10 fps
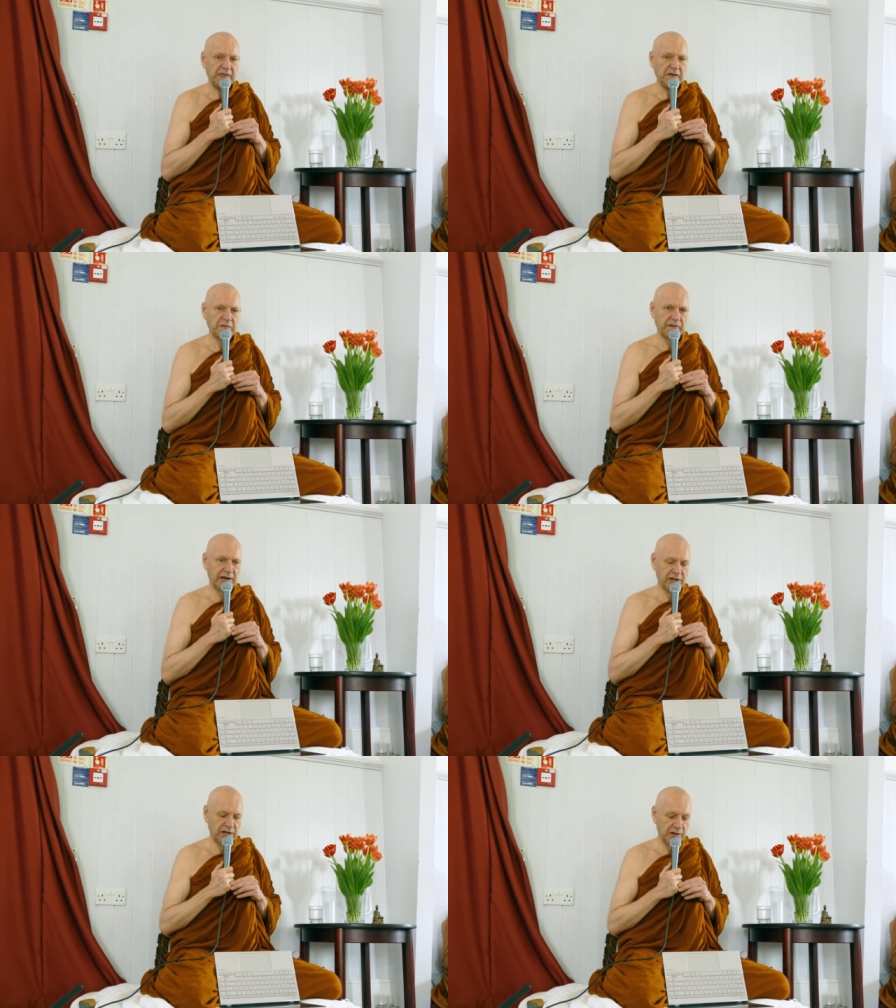
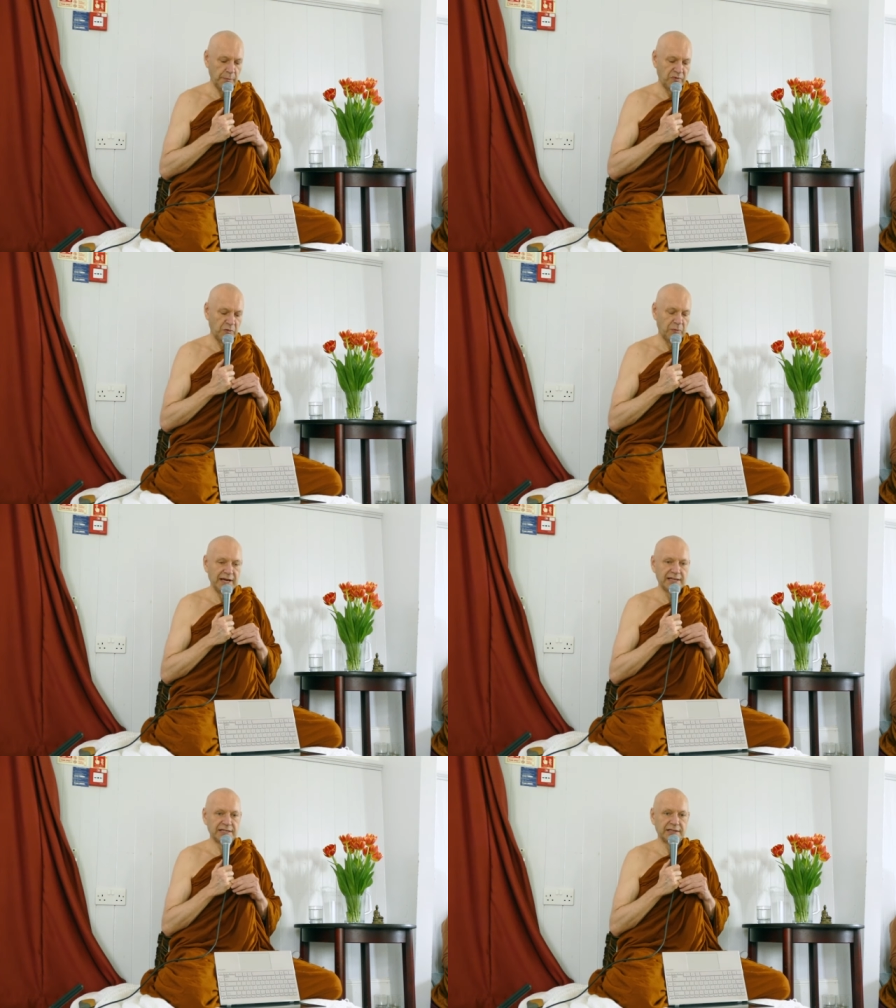Found in a number of
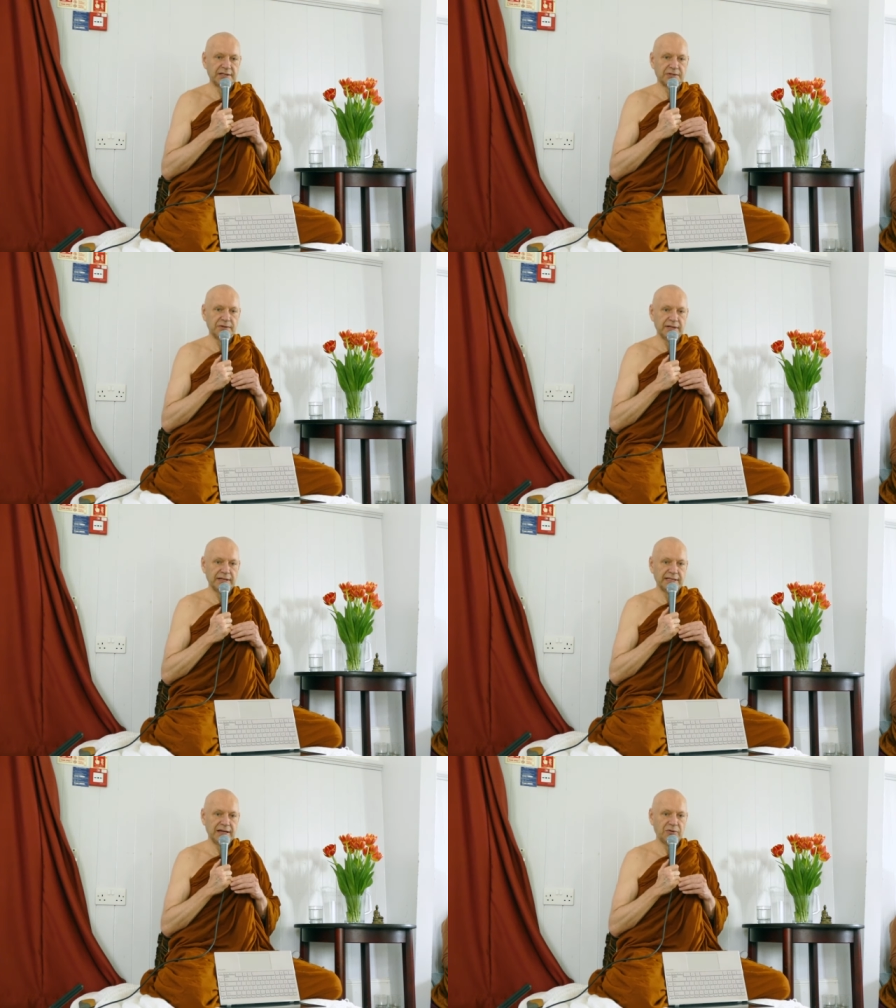places in the
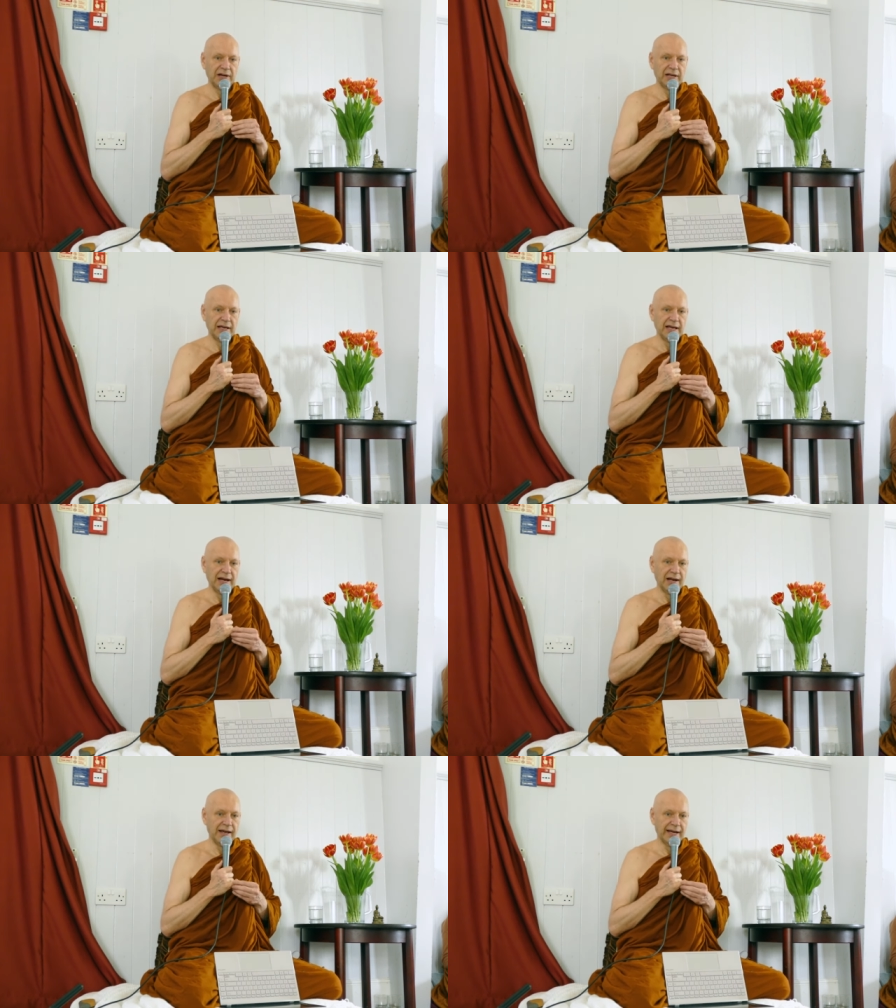suttas. I really
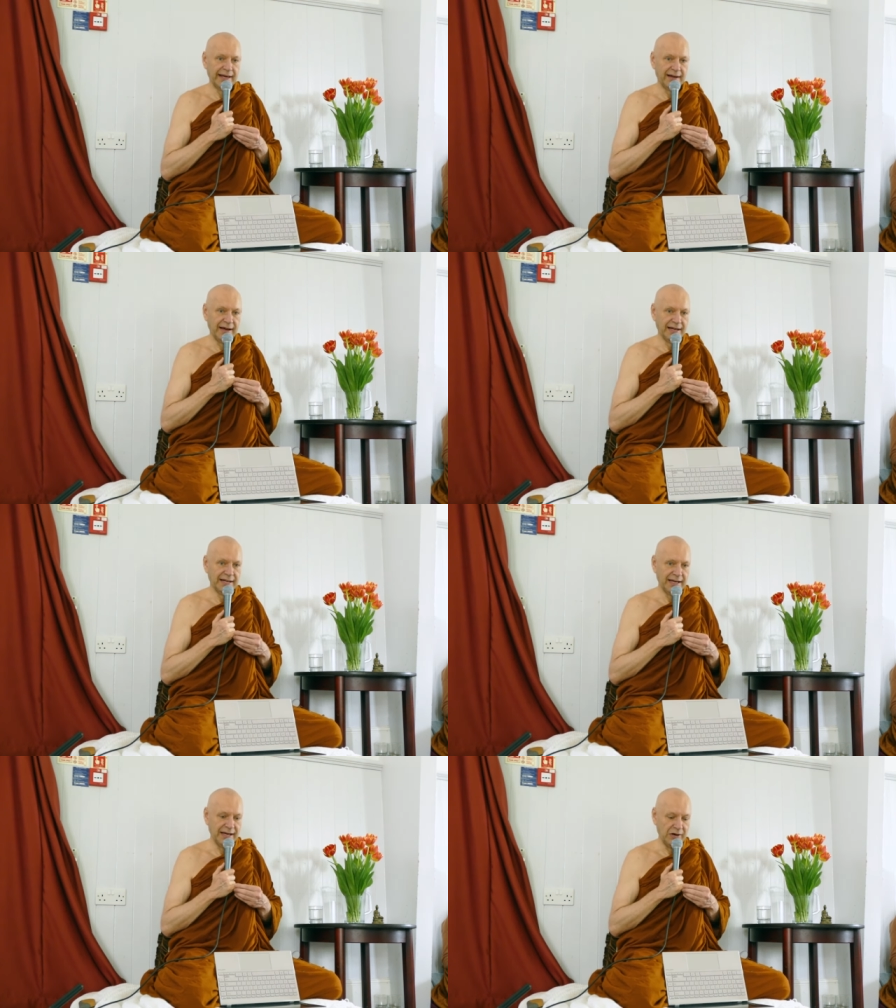like that
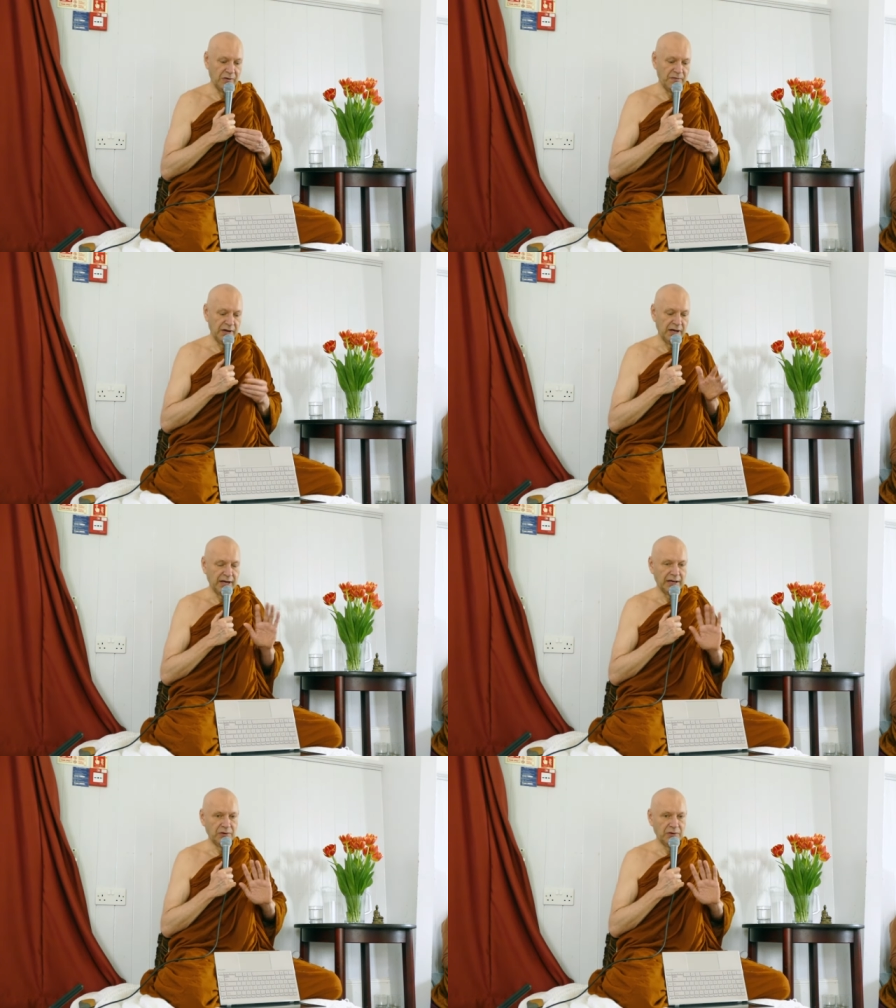idea of uh, kind